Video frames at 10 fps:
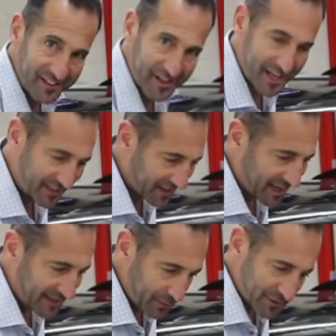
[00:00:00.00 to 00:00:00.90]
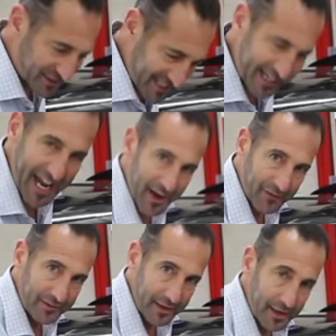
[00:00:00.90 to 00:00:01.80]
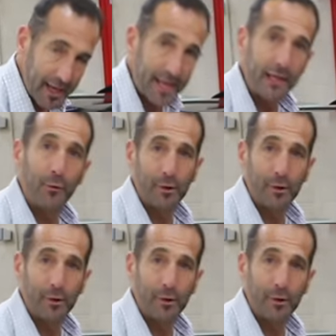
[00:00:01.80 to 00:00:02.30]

right? They would stick out and they